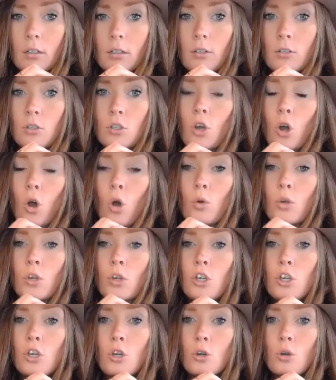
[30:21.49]
So
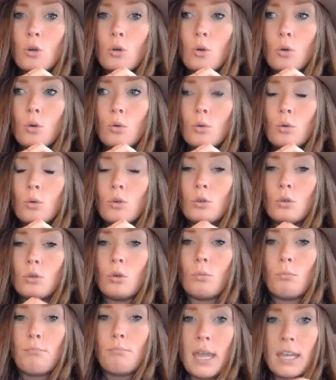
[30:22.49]
you
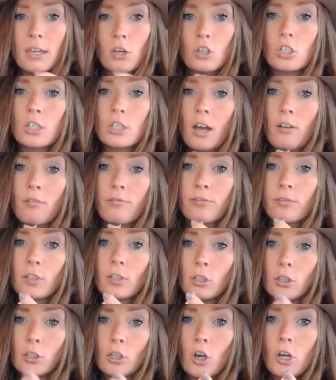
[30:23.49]
make yourself
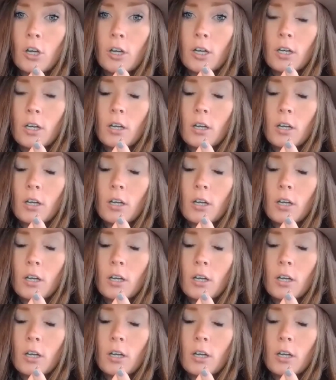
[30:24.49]
look